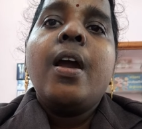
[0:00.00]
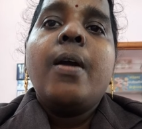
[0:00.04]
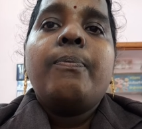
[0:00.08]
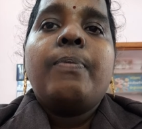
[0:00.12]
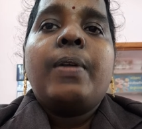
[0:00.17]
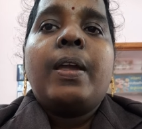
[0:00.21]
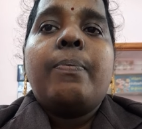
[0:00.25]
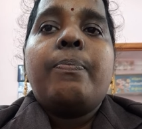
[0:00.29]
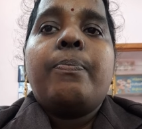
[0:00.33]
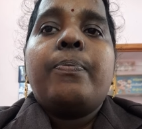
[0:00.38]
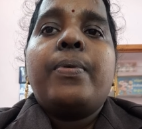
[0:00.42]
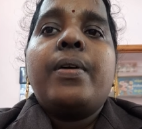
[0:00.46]

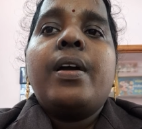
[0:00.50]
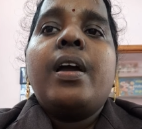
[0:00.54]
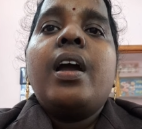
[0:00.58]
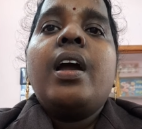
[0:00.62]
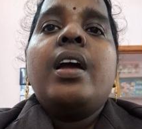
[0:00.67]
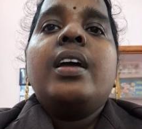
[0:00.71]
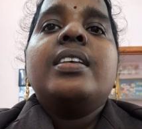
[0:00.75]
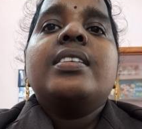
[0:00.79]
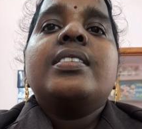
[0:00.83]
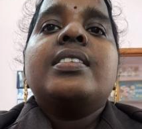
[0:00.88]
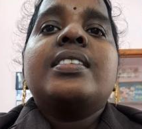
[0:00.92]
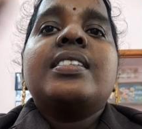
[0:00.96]
flip.
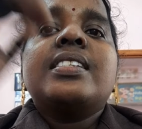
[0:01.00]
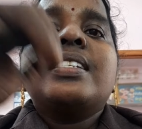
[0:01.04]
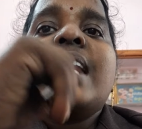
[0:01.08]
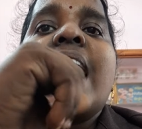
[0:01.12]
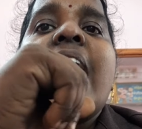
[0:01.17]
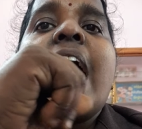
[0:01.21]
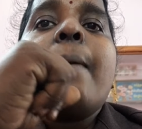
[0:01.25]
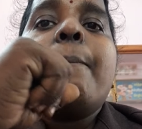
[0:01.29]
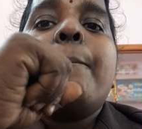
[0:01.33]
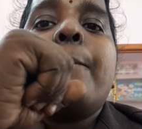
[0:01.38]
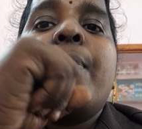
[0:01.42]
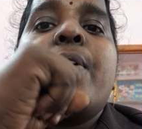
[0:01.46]

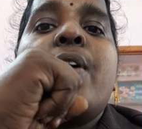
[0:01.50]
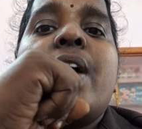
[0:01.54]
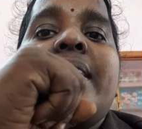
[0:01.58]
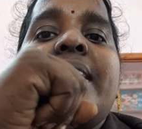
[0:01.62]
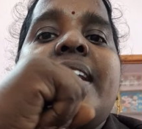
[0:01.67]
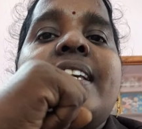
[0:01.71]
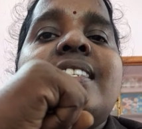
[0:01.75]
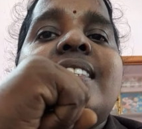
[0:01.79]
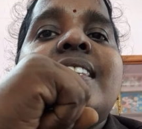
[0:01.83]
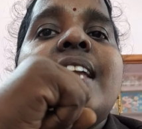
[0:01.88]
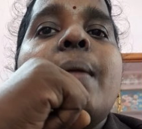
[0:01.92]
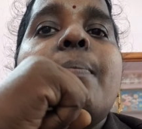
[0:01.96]
Snap, what
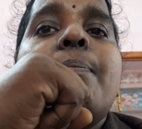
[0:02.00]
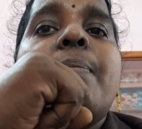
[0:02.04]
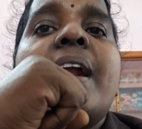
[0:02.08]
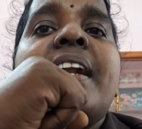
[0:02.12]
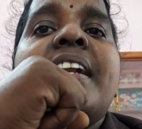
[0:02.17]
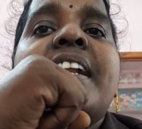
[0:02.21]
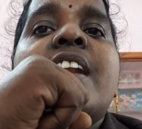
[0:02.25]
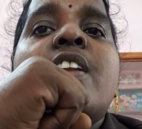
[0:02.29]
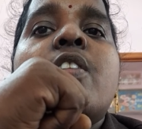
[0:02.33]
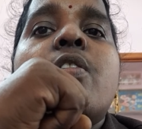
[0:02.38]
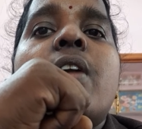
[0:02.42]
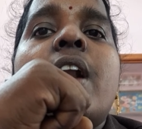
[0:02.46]
is the
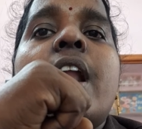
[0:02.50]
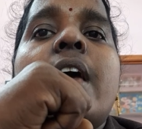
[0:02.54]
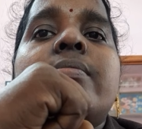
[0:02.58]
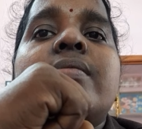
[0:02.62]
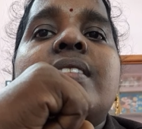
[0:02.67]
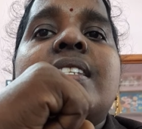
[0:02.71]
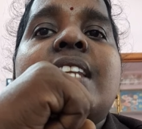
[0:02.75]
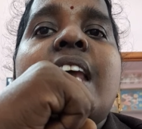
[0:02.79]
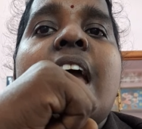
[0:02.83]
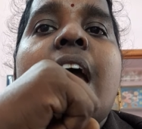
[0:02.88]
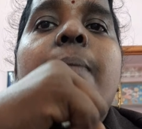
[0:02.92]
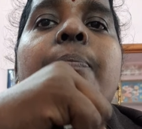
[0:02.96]
important role of
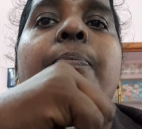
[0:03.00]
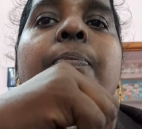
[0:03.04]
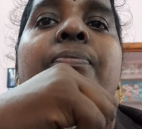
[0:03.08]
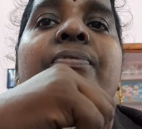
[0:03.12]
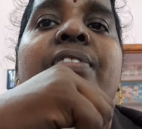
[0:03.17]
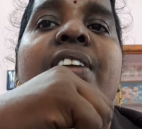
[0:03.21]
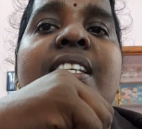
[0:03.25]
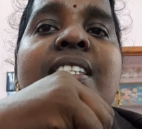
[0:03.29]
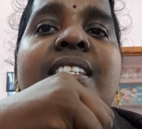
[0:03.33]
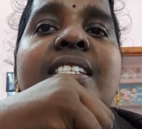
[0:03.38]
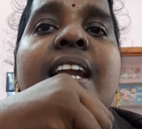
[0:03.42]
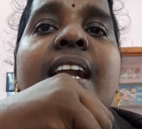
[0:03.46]
snap?
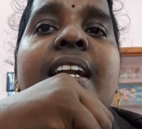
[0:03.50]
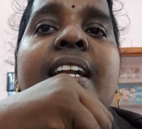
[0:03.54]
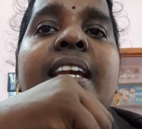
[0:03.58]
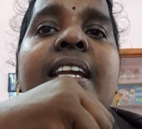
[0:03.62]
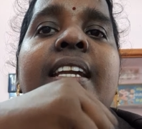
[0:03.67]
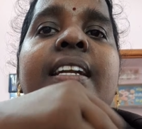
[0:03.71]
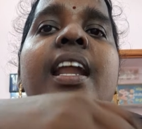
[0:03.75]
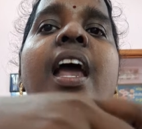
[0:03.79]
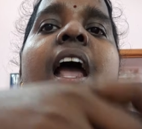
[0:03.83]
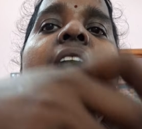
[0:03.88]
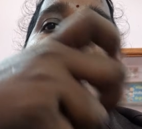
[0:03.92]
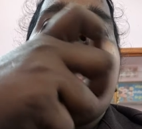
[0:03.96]
We
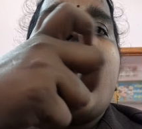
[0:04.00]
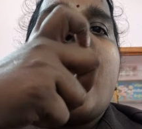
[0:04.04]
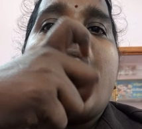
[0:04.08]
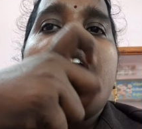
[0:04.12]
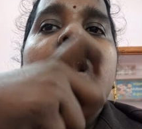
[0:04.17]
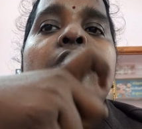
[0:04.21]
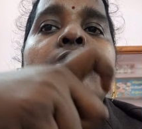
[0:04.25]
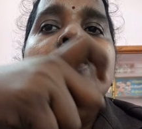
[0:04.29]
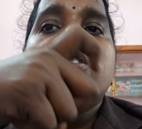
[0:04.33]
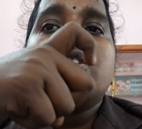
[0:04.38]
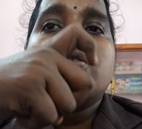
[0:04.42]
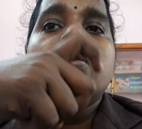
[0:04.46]
studied
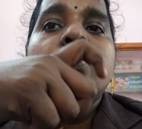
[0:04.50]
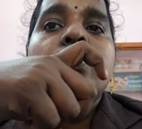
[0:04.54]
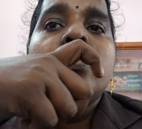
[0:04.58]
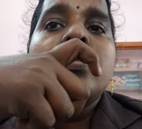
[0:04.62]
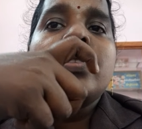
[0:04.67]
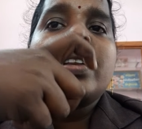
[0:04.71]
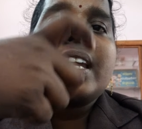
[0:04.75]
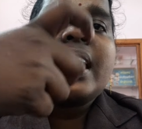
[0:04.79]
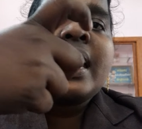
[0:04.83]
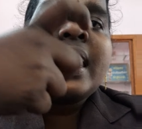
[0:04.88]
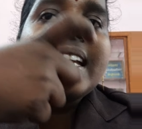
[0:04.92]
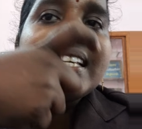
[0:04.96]
allows to
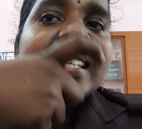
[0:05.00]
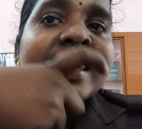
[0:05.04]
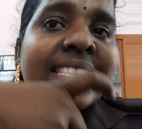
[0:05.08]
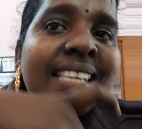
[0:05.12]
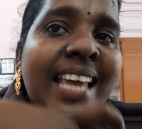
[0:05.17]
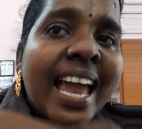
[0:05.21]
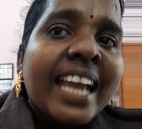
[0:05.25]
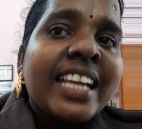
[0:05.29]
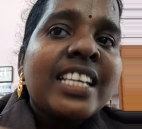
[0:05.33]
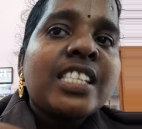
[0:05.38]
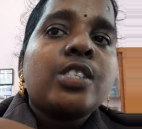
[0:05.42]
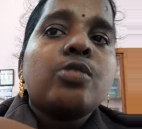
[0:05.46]

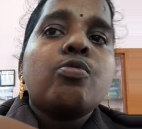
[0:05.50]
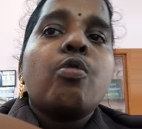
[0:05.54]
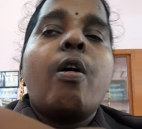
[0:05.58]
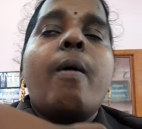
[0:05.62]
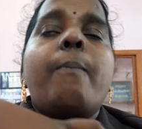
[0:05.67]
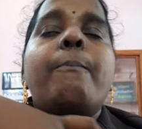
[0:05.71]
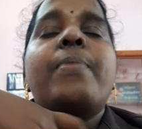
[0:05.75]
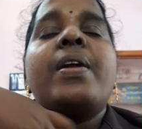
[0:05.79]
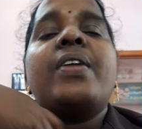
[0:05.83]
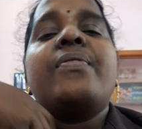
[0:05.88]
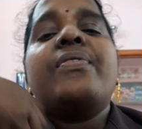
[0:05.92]
resize open